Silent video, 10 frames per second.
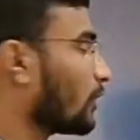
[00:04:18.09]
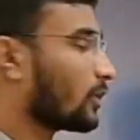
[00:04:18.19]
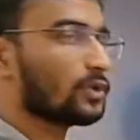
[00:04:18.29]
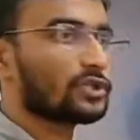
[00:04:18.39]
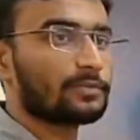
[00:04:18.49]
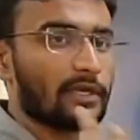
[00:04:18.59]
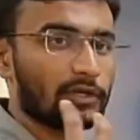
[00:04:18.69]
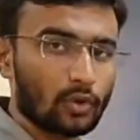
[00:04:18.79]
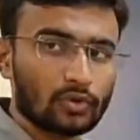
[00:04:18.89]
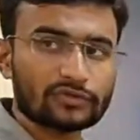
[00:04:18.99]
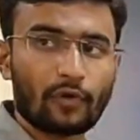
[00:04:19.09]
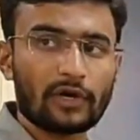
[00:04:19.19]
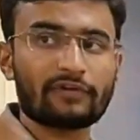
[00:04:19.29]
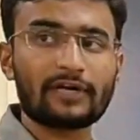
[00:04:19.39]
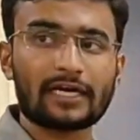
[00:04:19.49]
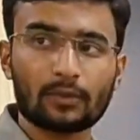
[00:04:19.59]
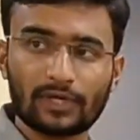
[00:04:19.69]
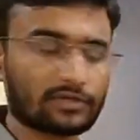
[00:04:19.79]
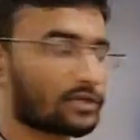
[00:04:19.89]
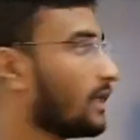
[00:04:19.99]
Which is being used for different
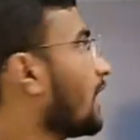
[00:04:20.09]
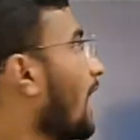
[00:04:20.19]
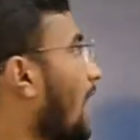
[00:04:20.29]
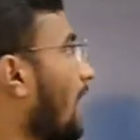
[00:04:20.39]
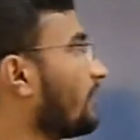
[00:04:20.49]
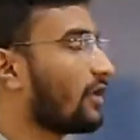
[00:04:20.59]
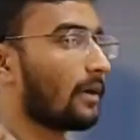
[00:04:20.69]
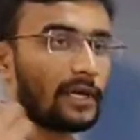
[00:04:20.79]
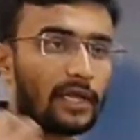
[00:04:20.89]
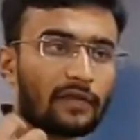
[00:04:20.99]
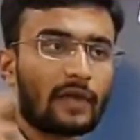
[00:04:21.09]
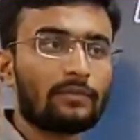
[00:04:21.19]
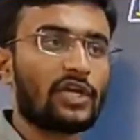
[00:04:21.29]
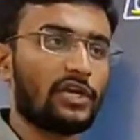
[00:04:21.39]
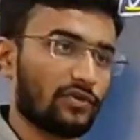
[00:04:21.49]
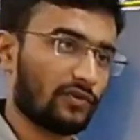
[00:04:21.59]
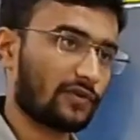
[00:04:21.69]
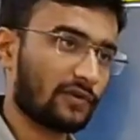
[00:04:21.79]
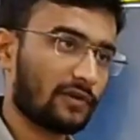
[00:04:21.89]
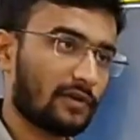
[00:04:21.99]
activities, and we are bringing some changes.
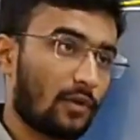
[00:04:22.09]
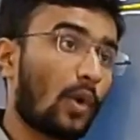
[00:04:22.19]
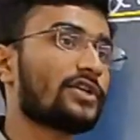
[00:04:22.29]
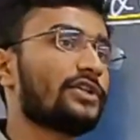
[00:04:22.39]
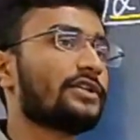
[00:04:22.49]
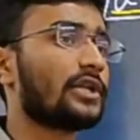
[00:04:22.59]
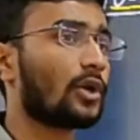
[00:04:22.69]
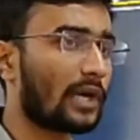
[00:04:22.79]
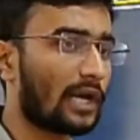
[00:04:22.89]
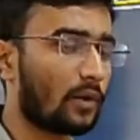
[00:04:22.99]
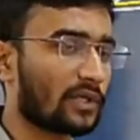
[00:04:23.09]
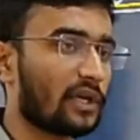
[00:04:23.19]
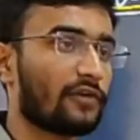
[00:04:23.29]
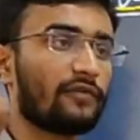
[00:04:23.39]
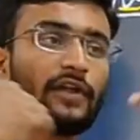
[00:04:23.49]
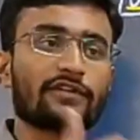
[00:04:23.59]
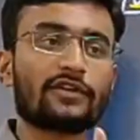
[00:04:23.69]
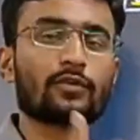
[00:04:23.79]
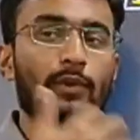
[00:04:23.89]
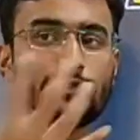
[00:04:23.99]
What changes in the Rona? What are the different phases?
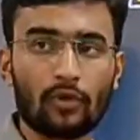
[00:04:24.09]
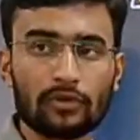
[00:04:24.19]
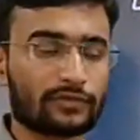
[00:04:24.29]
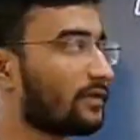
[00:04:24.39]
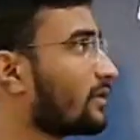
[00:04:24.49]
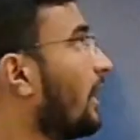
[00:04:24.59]
We'll see all those things.